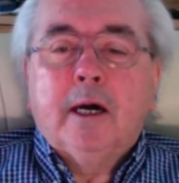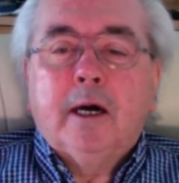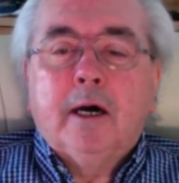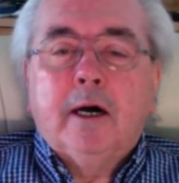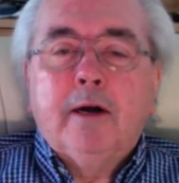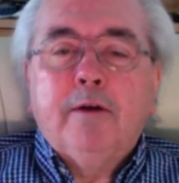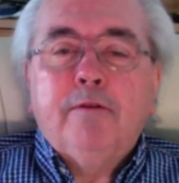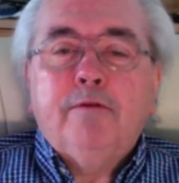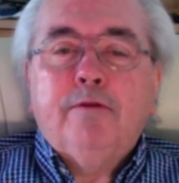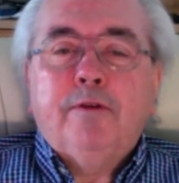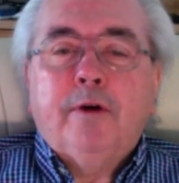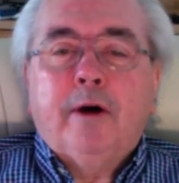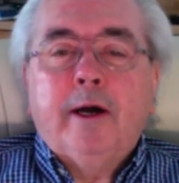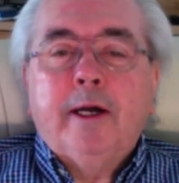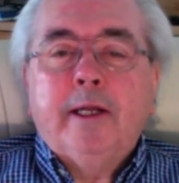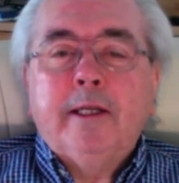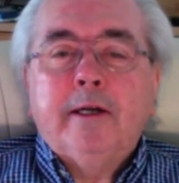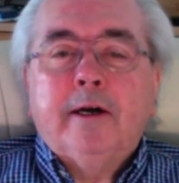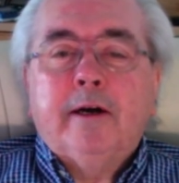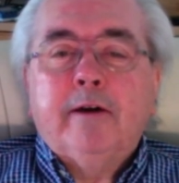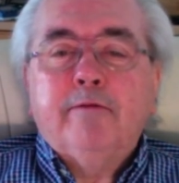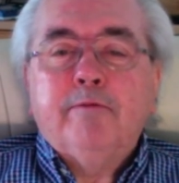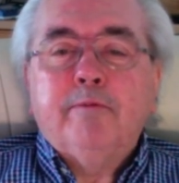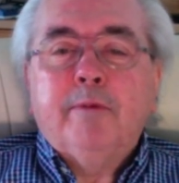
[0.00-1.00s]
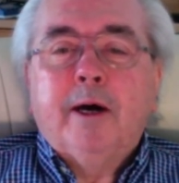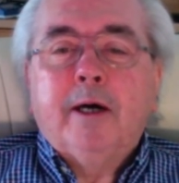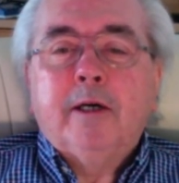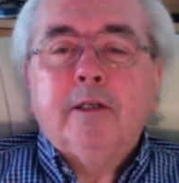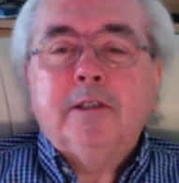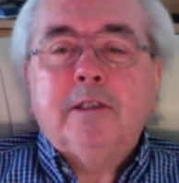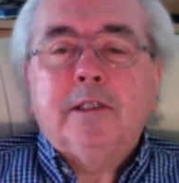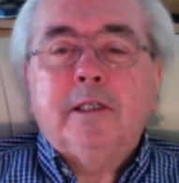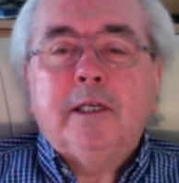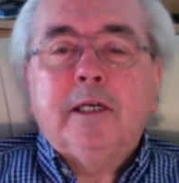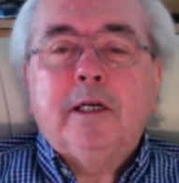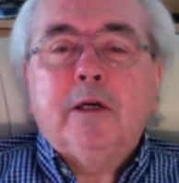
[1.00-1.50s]
I find I've
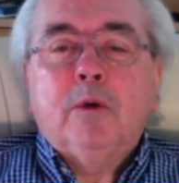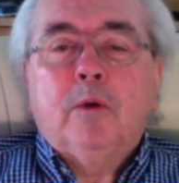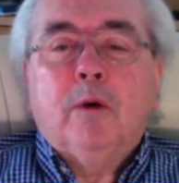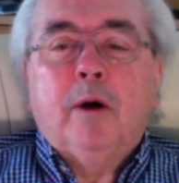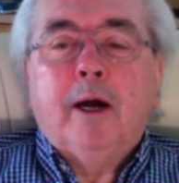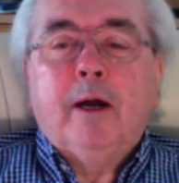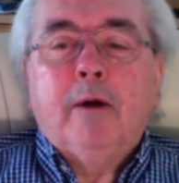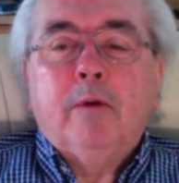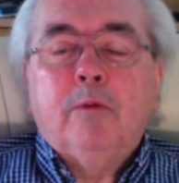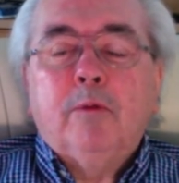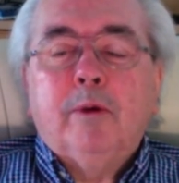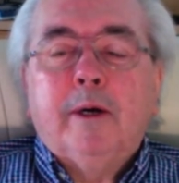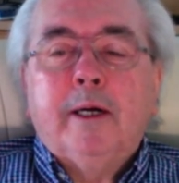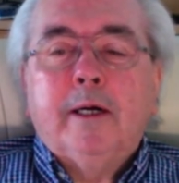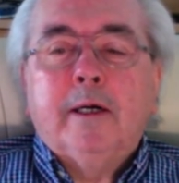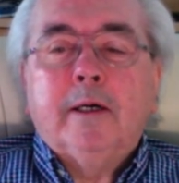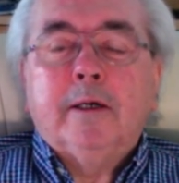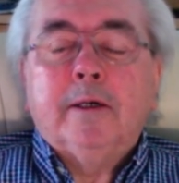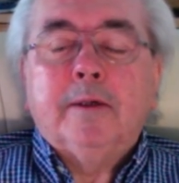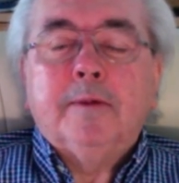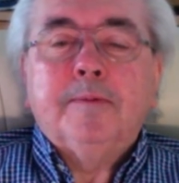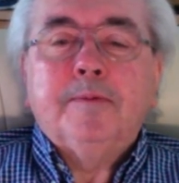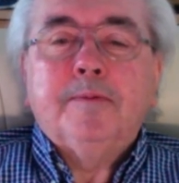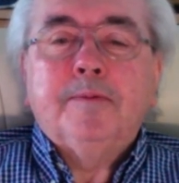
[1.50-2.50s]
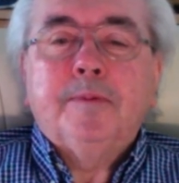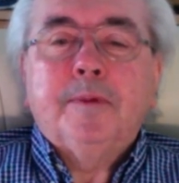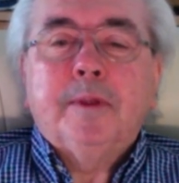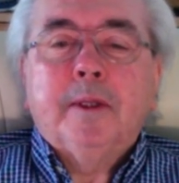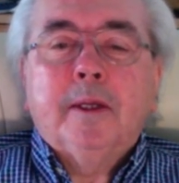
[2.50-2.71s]
mastered it quite well.